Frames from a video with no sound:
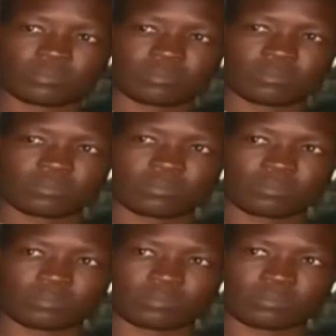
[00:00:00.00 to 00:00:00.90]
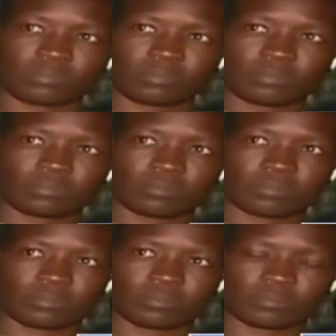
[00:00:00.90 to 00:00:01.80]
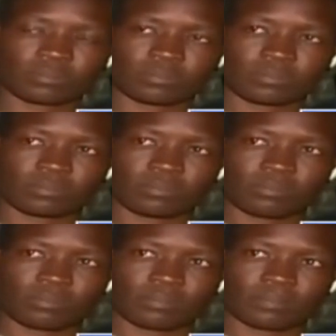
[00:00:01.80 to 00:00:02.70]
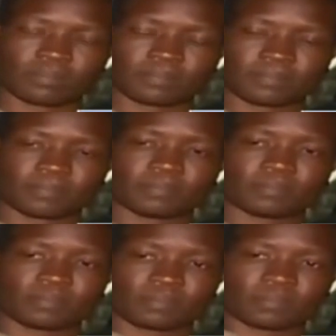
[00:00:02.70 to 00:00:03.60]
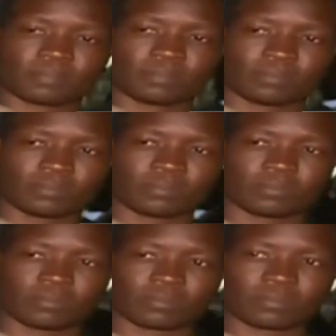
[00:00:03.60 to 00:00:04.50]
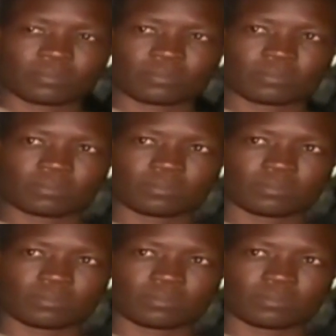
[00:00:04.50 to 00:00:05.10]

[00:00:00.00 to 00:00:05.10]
[no speech]